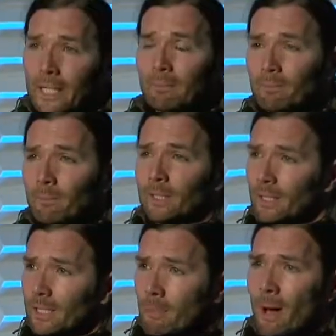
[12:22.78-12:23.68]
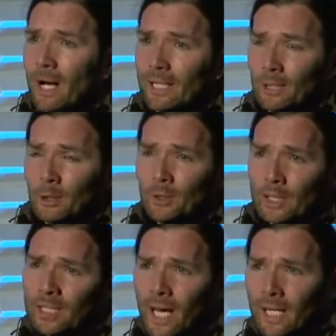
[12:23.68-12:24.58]
up the body and
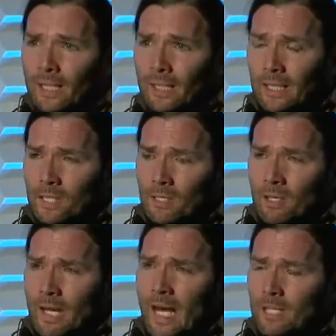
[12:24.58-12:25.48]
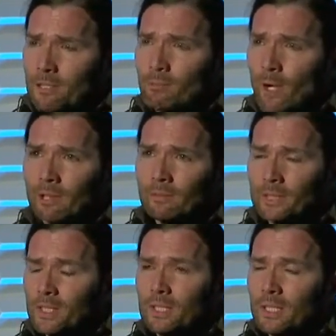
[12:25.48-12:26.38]
looking at it, and I had this
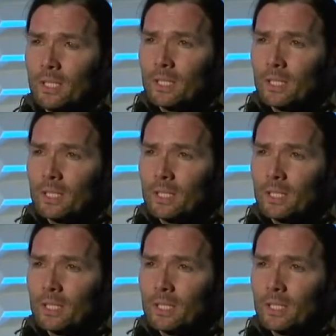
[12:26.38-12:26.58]
marvelous